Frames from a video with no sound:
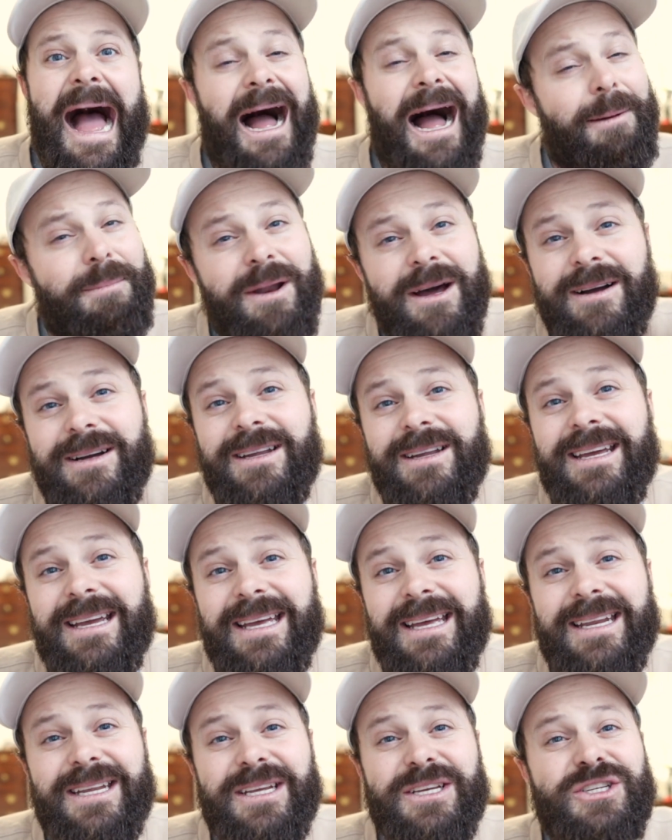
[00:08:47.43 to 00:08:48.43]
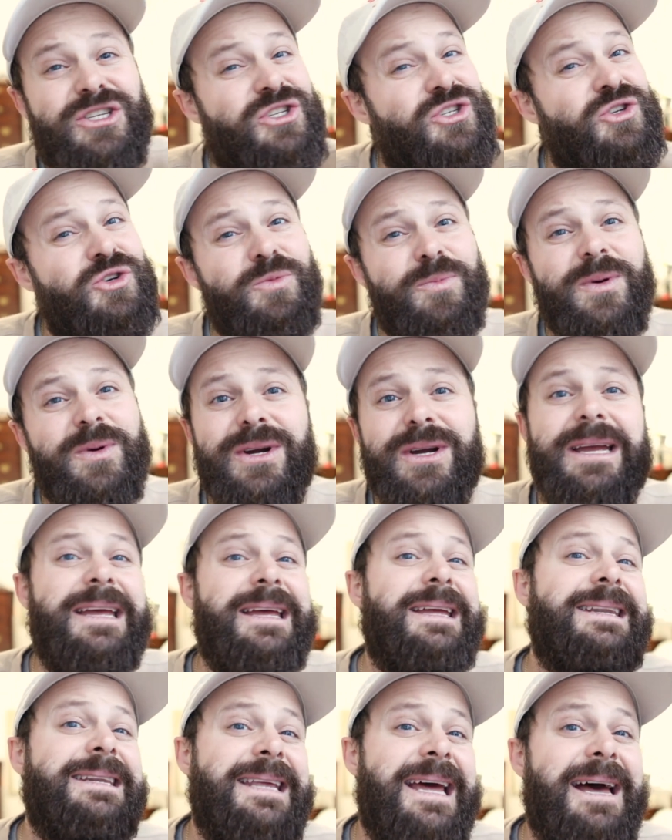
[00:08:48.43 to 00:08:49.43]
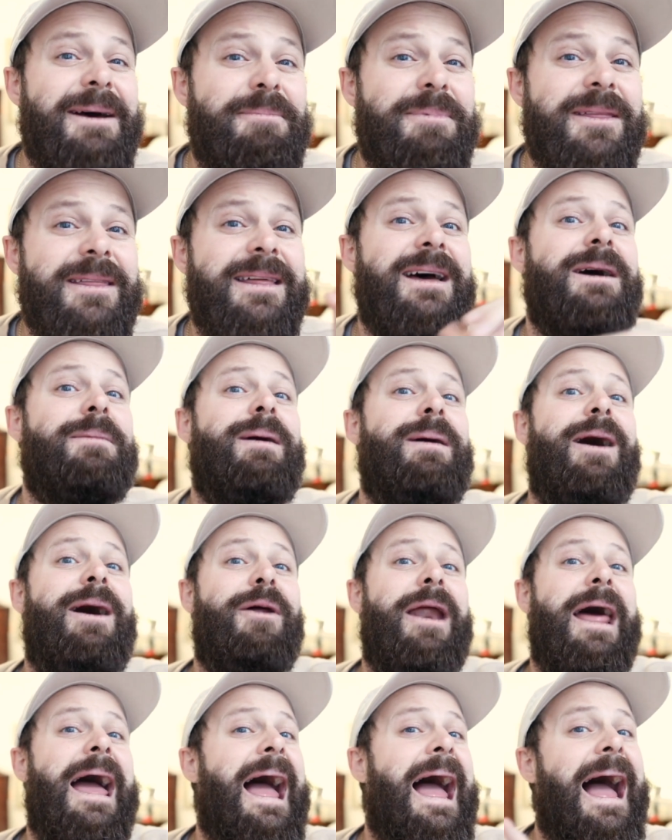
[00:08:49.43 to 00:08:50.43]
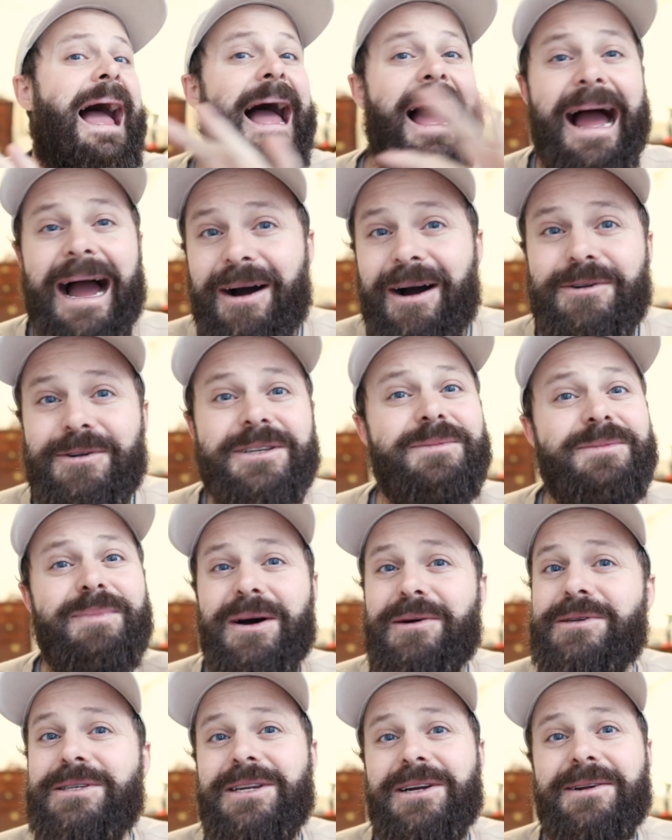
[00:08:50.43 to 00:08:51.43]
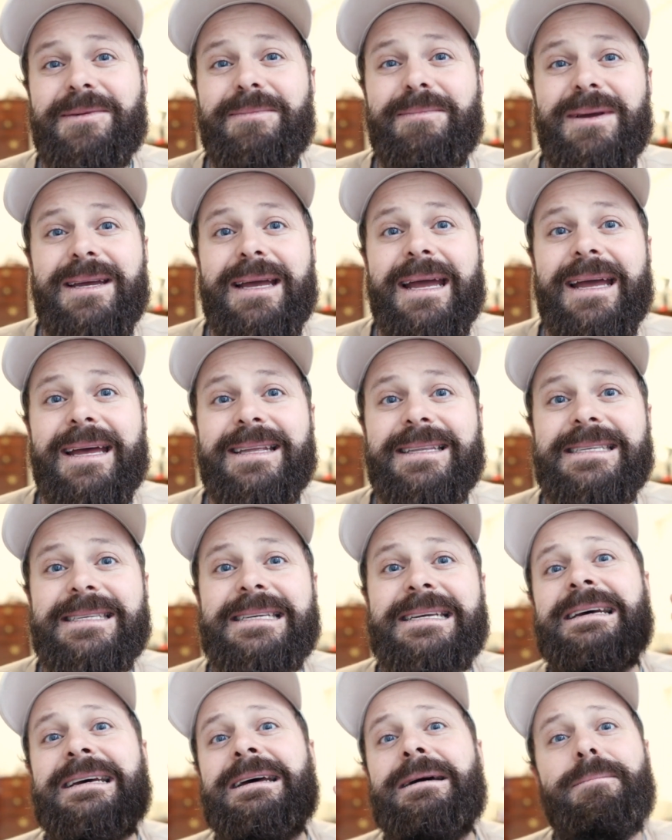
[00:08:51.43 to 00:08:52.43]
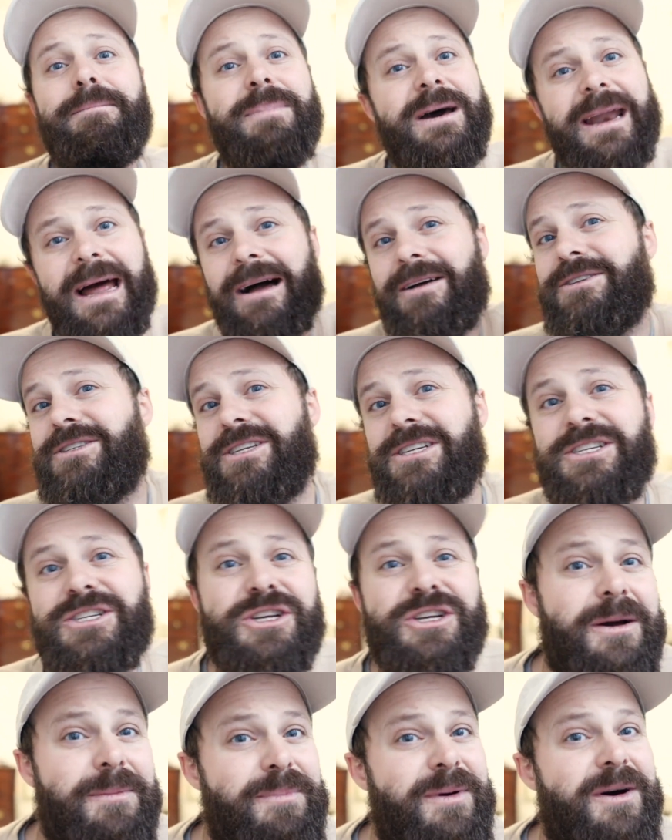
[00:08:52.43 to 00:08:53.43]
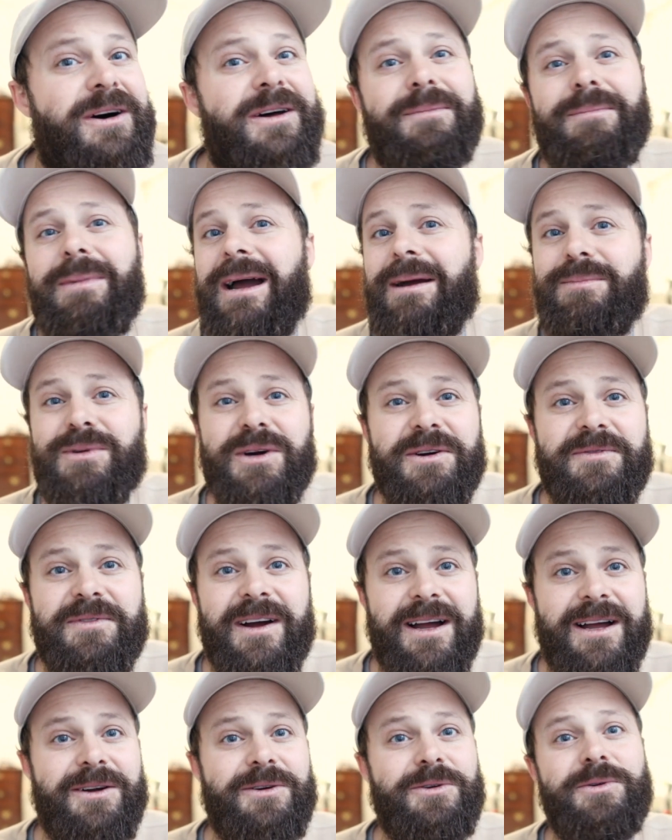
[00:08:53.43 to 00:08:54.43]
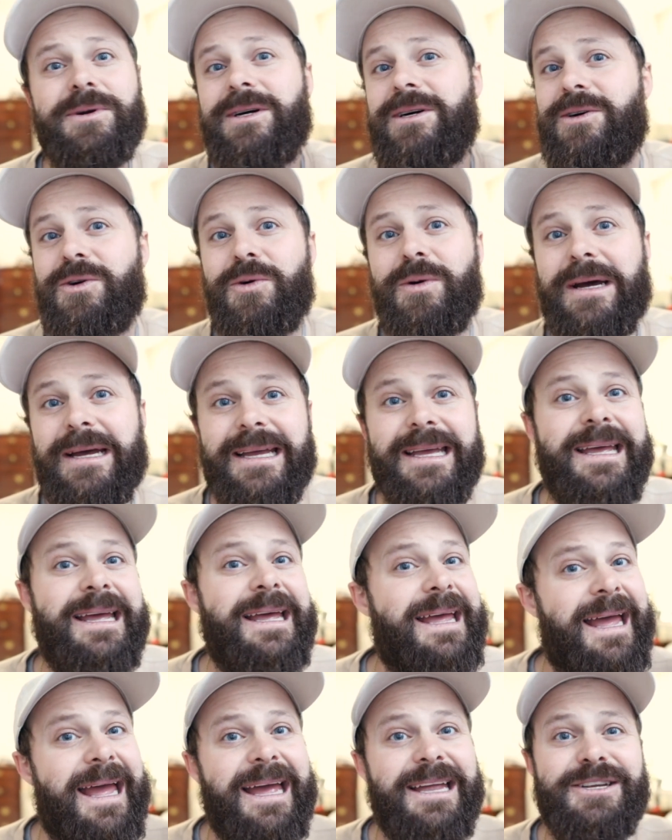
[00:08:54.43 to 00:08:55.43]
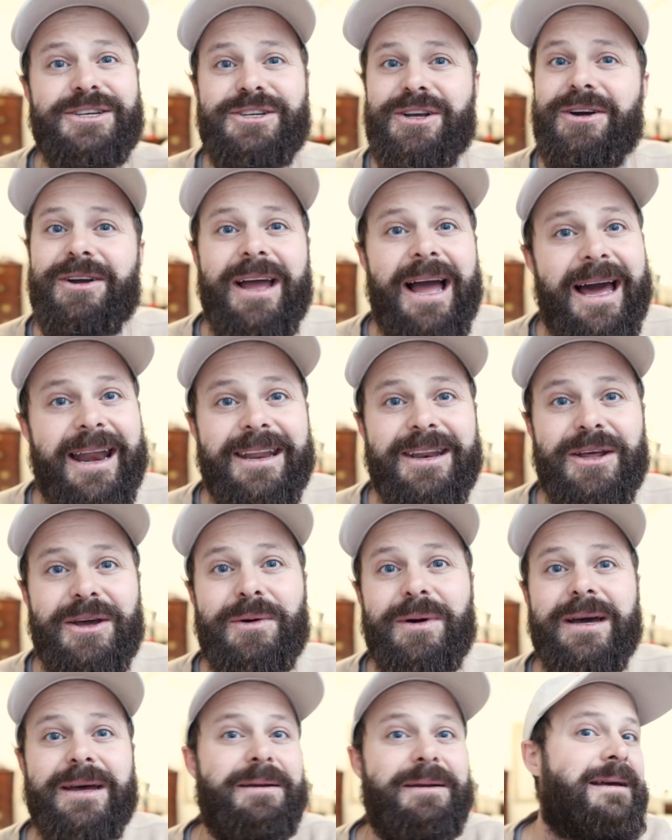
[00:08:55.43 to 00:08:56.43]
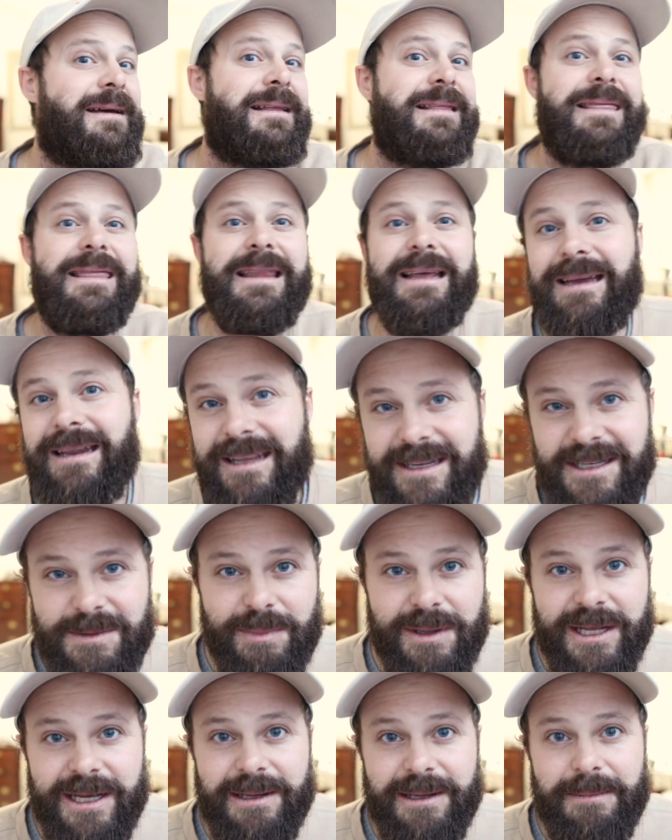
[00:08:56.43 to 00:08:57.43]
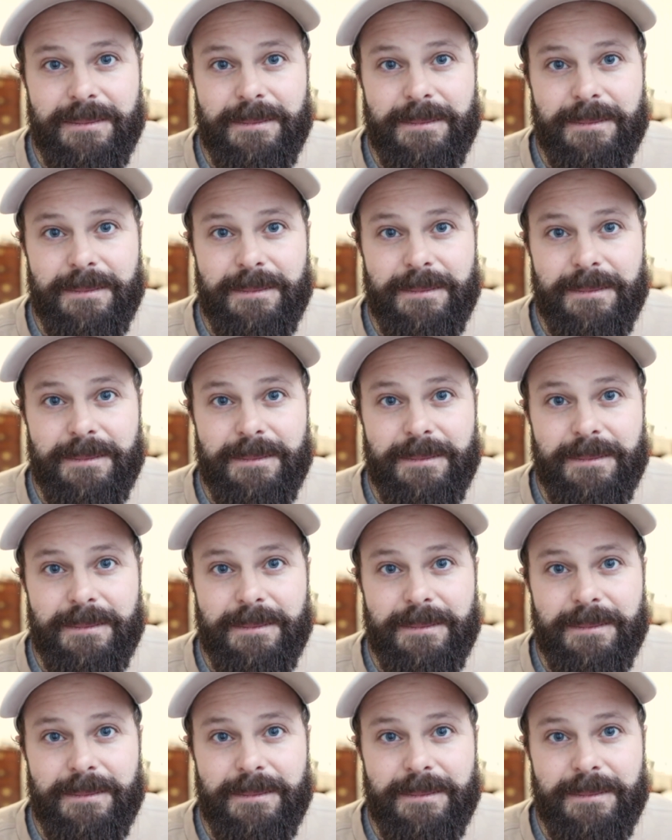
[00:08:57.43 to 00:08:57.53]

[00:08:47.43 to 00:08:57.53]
I'm not going to get super in-depth about how to post on Behance, but I'll just jump on my profile real quick and show you how to do it lickety-split.